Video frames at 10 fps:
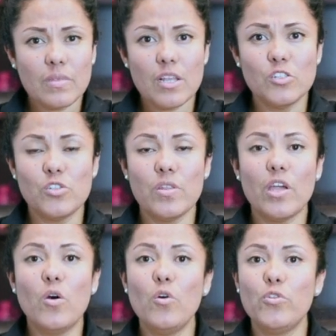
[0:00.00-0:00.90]
So
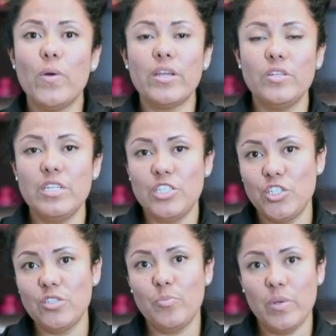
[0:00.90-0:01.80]
they go through a
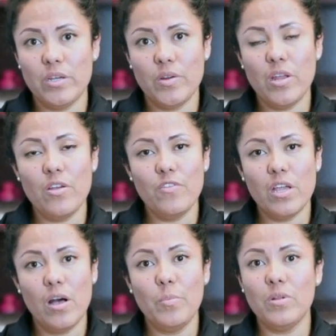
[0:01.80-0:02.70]
conditional period of
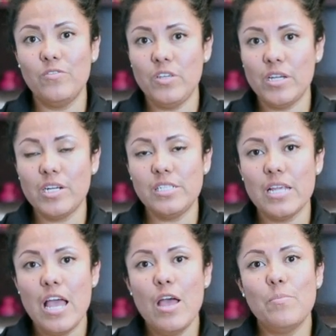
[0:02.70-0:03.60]
a couple of
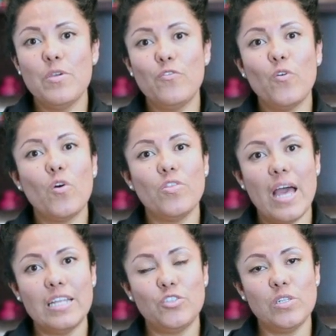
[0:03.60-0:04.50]
years before
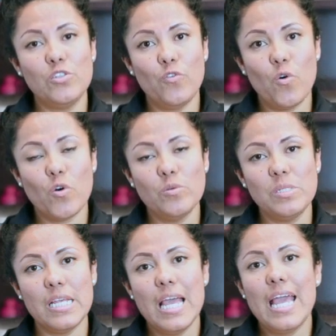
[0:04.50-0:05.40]
that
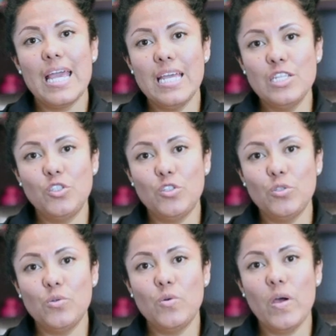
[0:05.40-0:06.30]
transforms
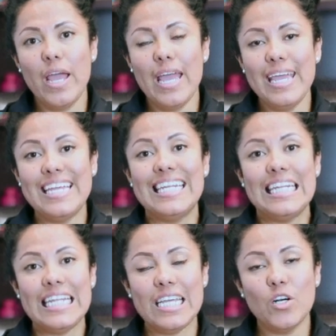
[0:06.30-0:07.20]
into a
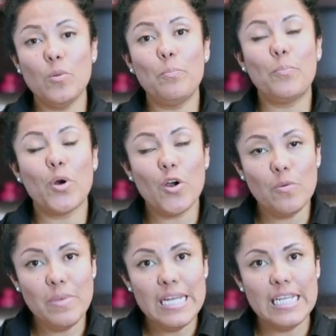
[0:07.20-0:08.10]
legal
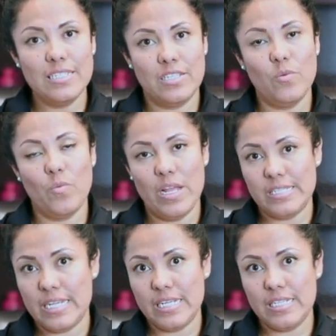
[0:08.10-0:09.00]
permanent
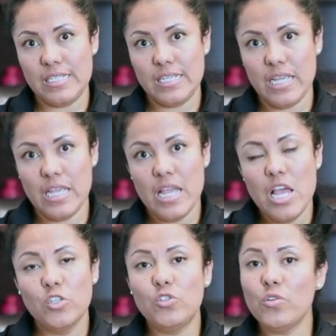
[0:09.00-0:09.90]
residency.
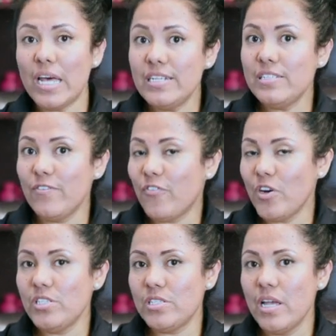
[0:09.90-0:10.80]
So that is the
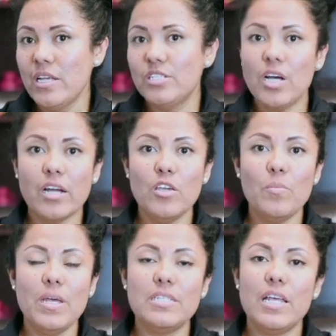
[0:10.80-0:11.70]
first
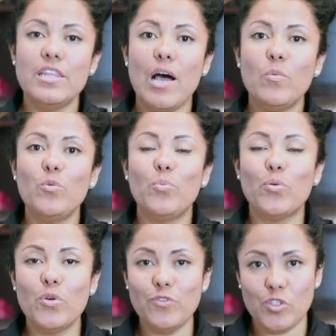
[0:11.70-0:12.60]
document that would
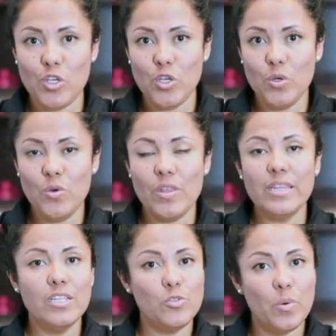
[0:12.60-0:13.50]
prove to you
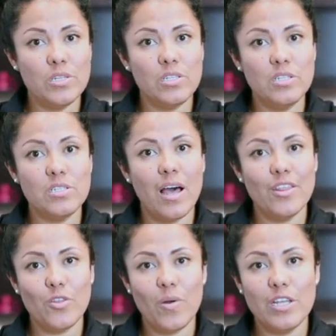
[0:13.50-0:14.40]
that this person is
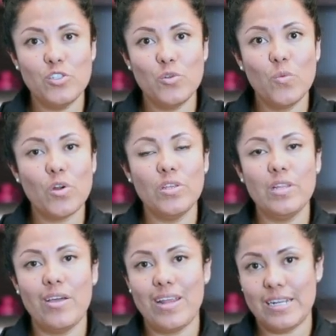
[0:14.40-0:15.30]
authorized to work
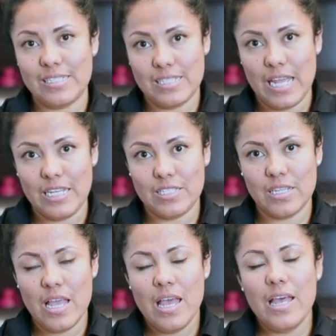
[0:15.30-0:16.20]
in the United
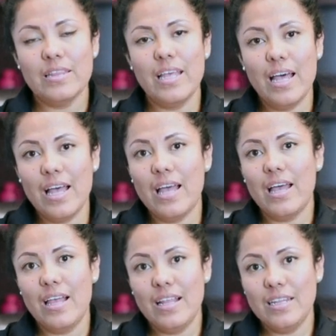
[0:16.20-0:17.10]
States.
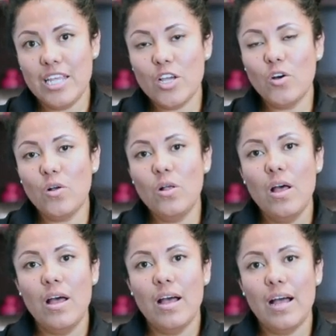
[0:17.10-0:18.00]
The legal